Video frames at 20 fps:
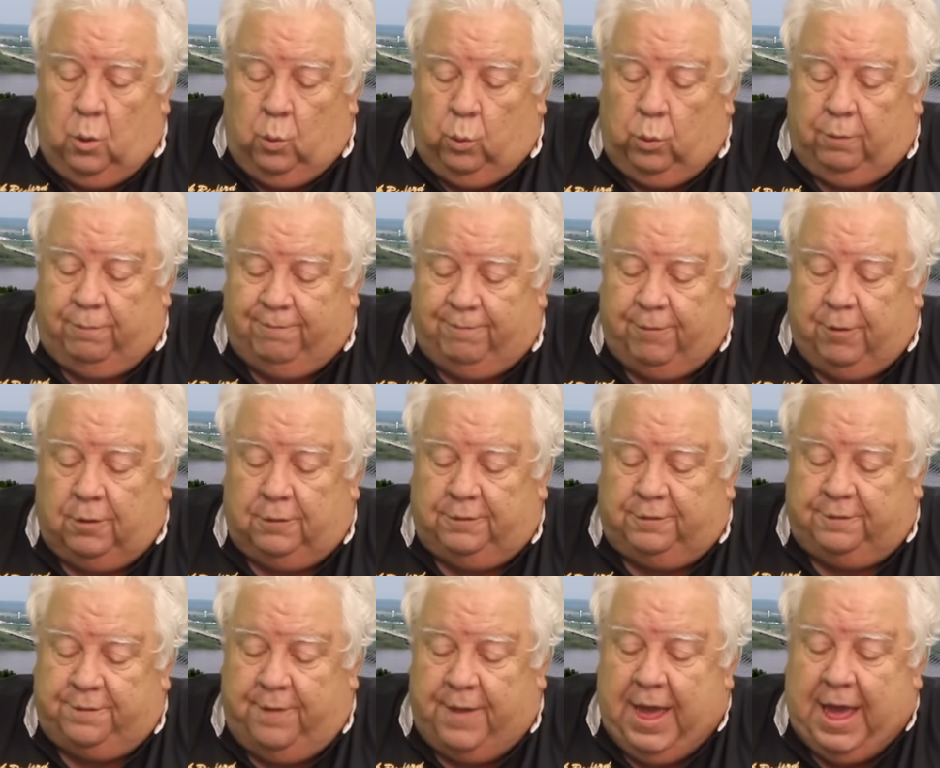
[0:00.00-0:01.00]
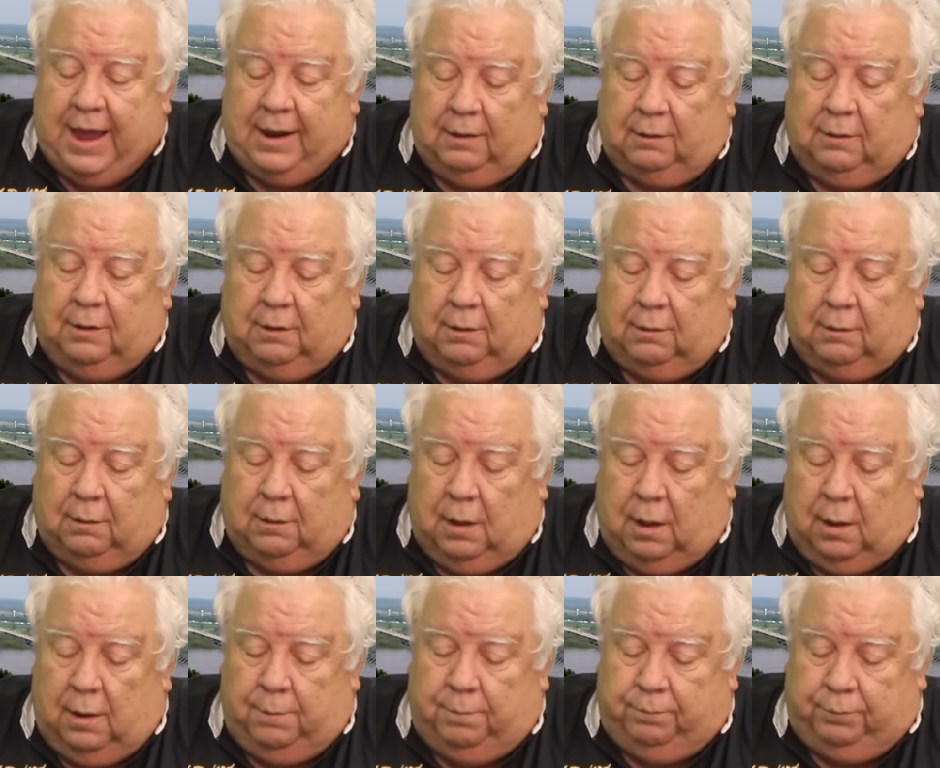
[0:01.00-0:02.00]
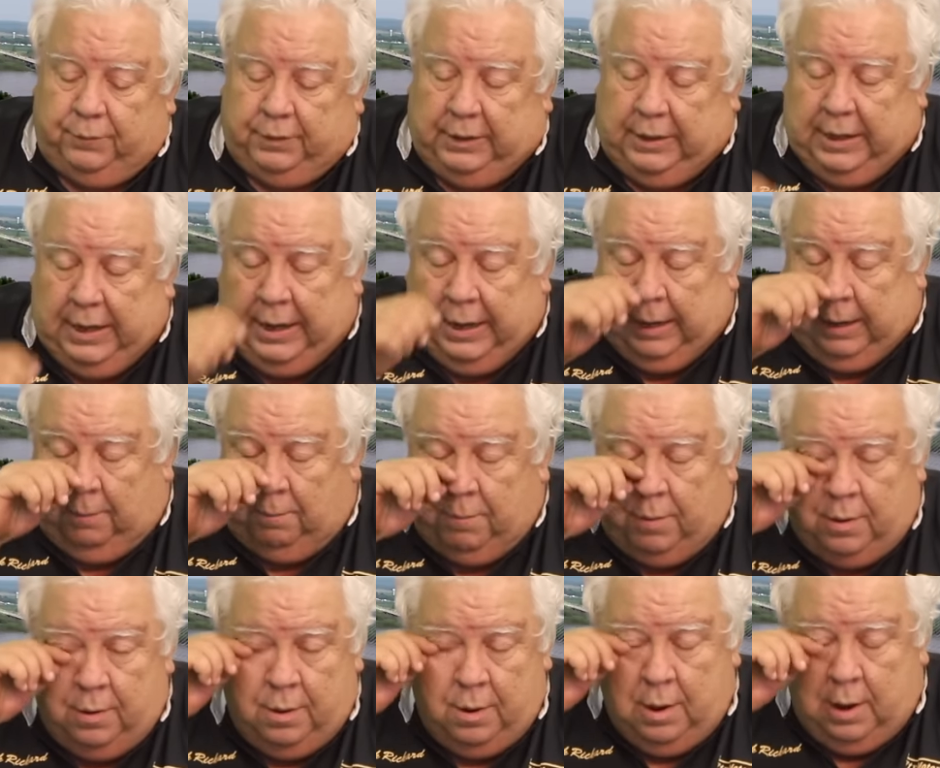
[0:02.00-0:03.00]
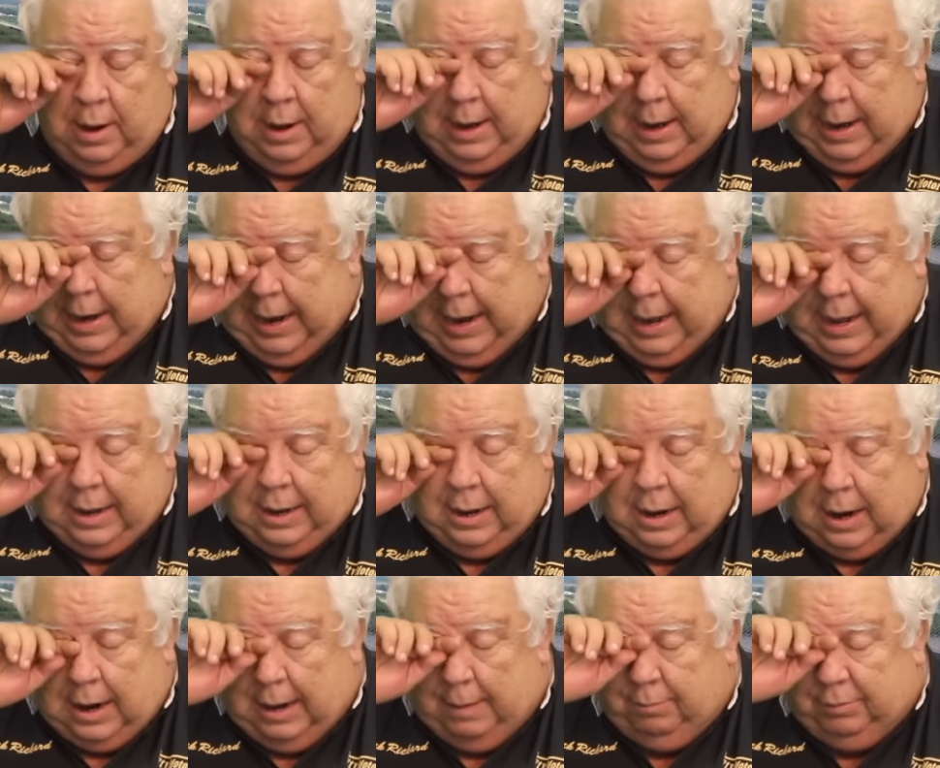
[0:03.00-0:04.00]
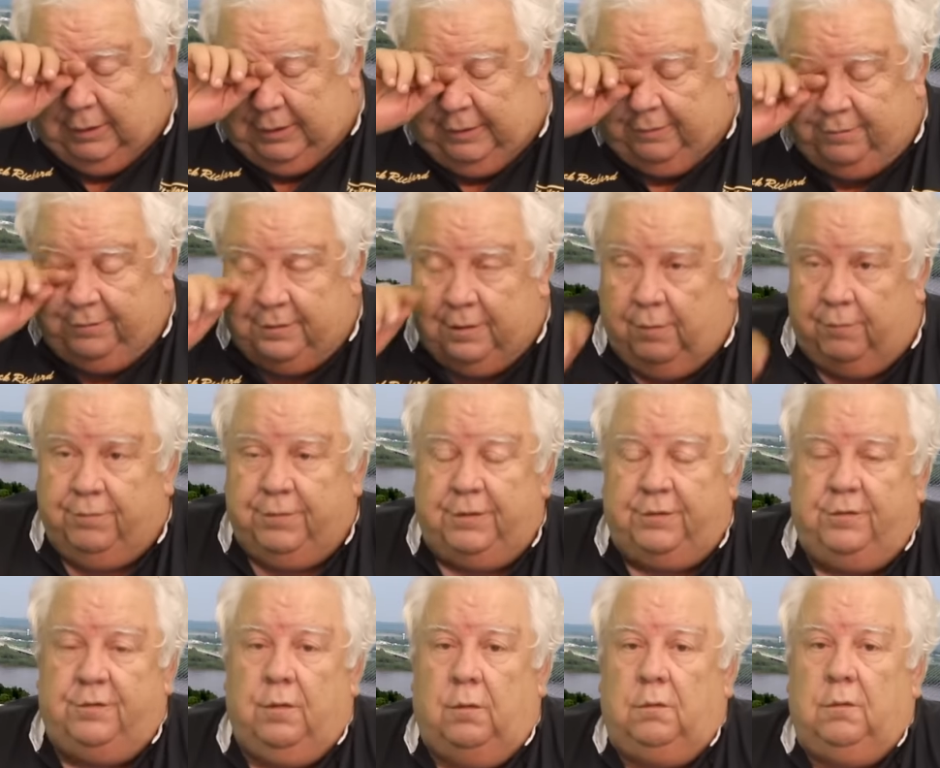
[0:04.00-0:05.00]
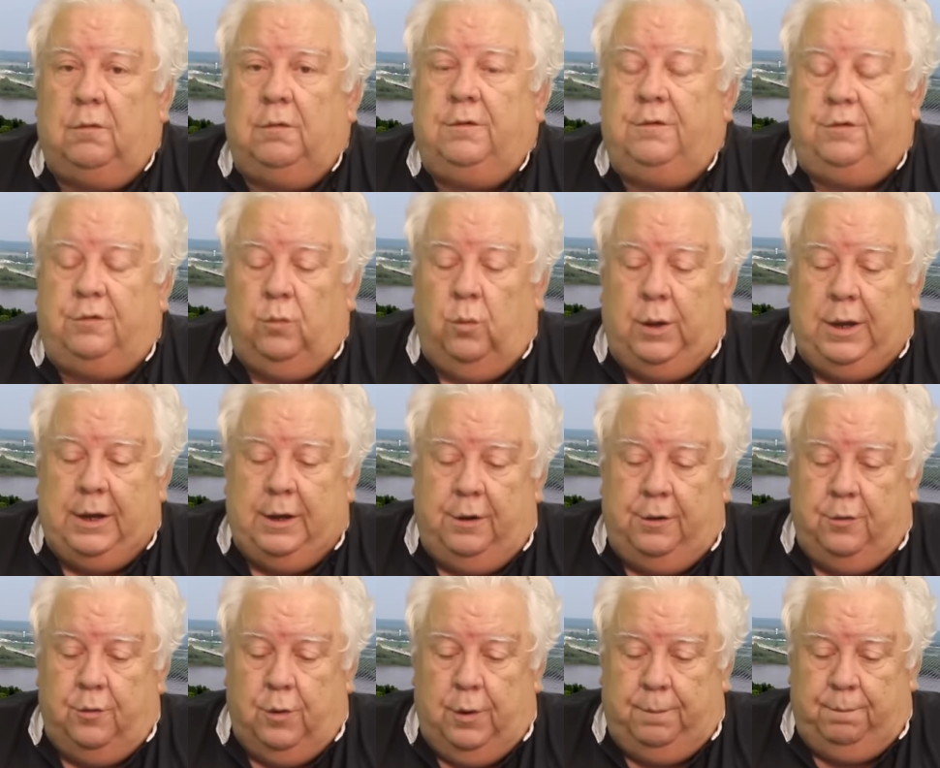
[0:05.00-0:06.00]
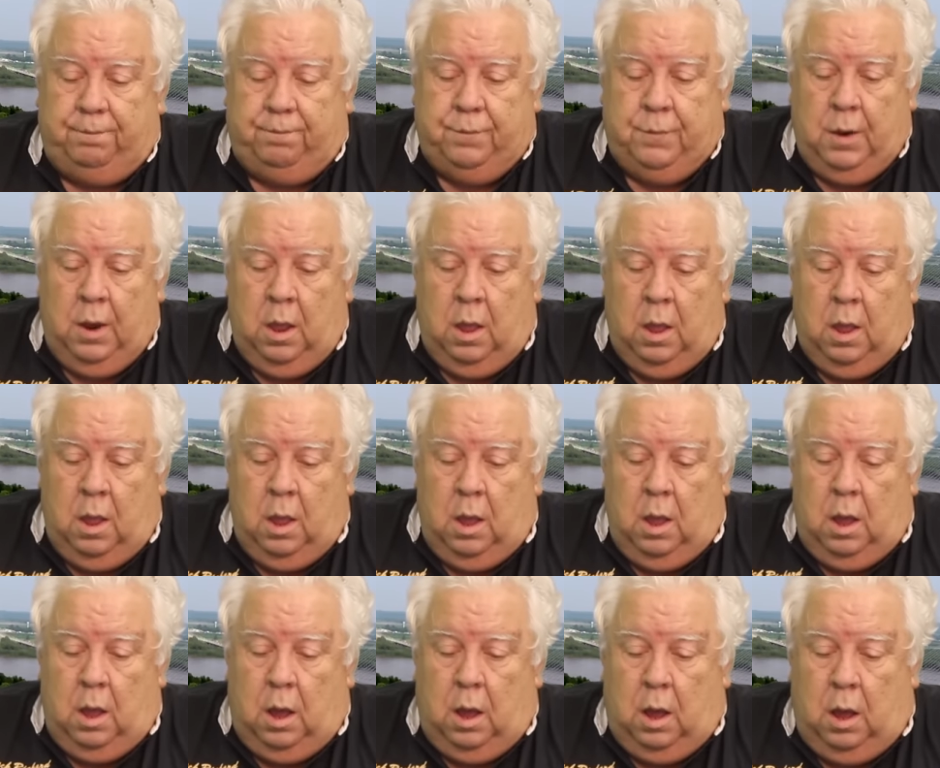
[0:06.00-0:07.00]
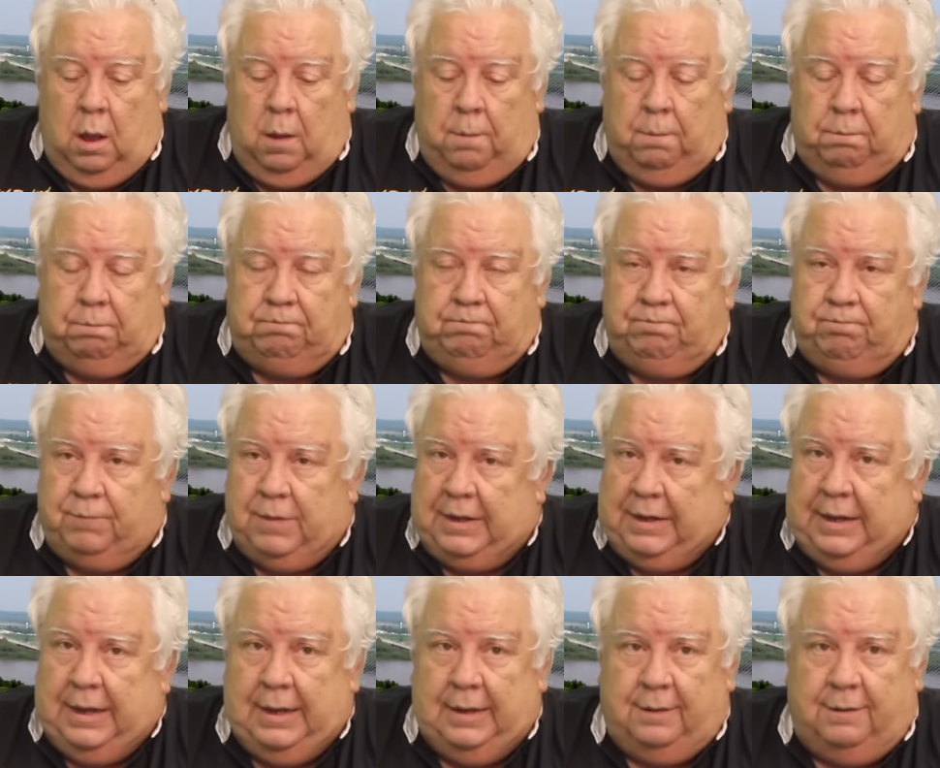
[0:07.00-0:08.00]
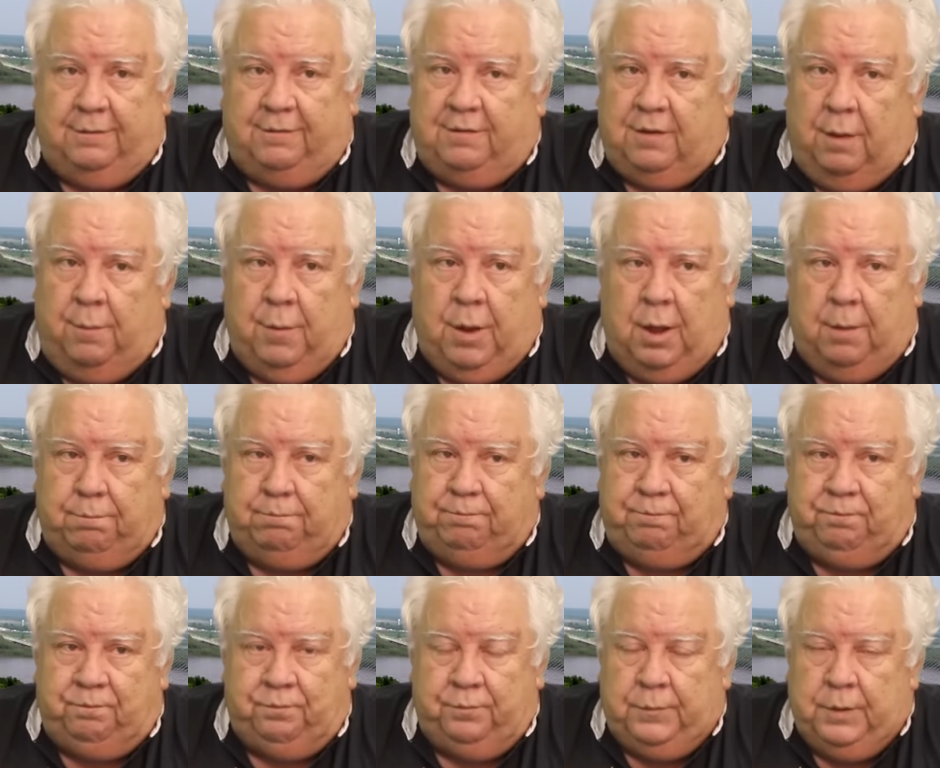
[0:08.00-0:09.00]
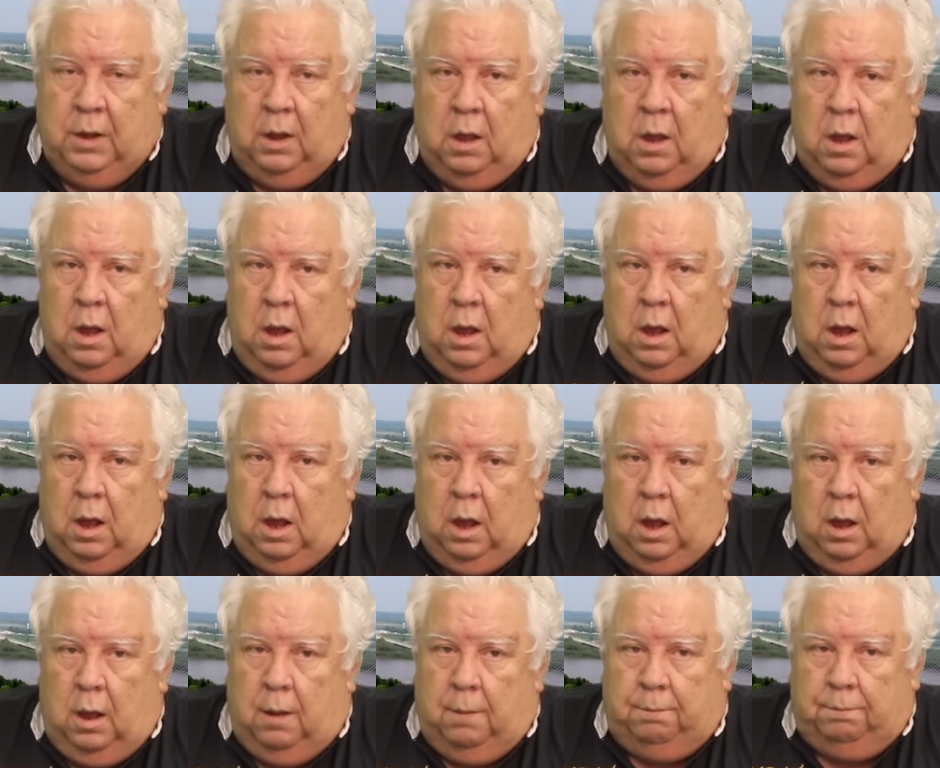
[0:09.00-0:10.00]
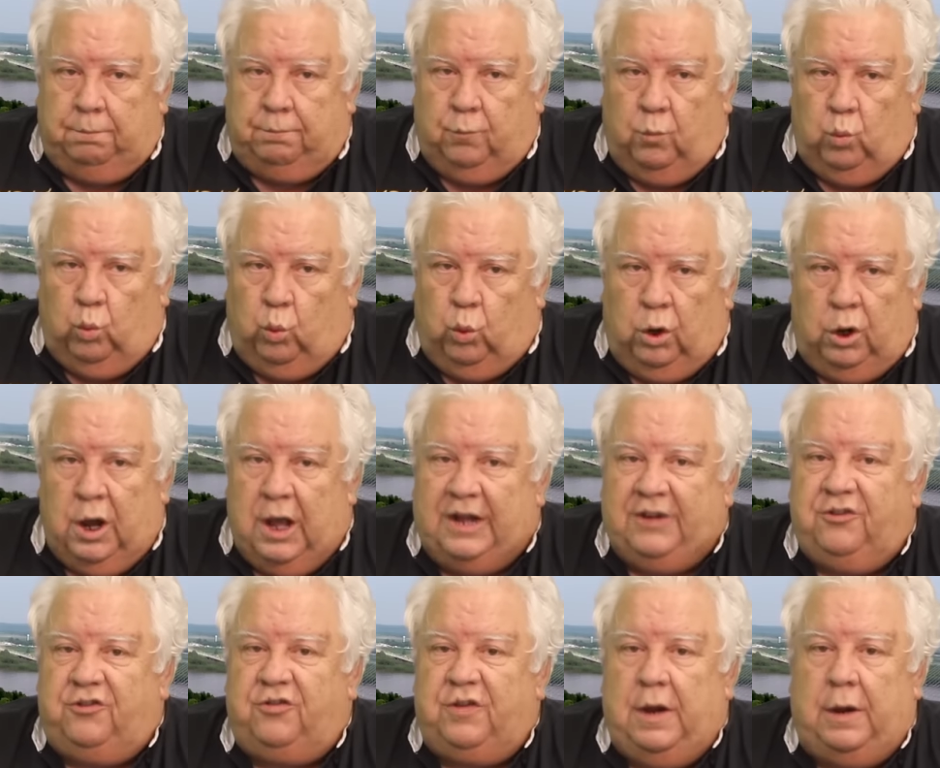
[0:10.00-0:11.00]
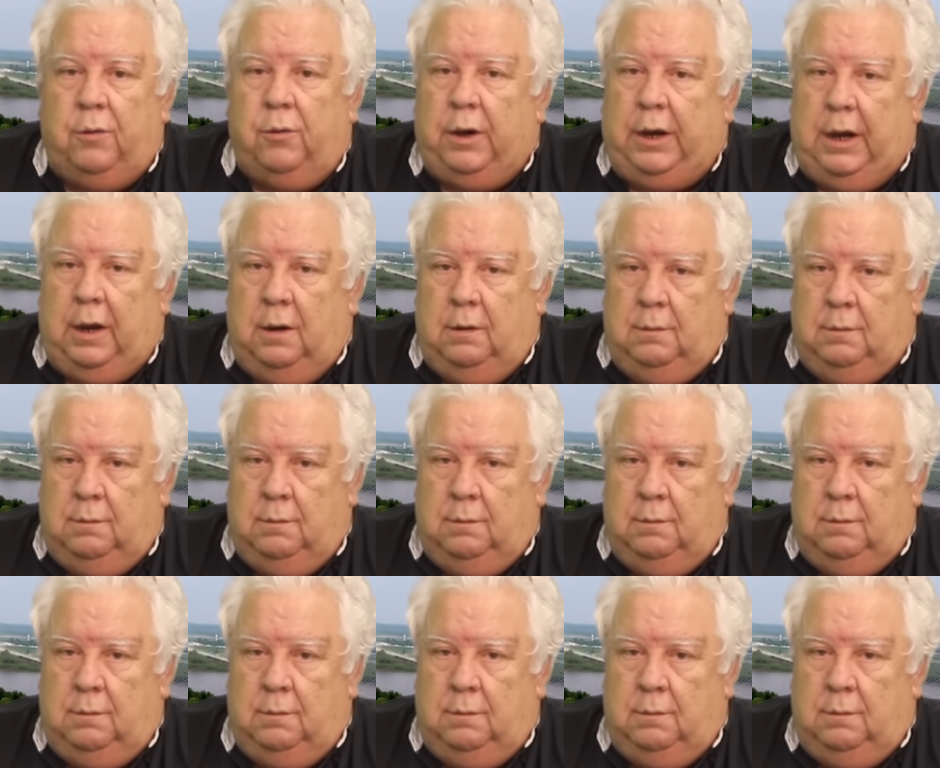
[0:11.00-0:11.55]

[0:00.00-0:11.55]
reverse that little game, and I believe Selfish Solar is the way to do it. Again, to sum up, we're not sharing.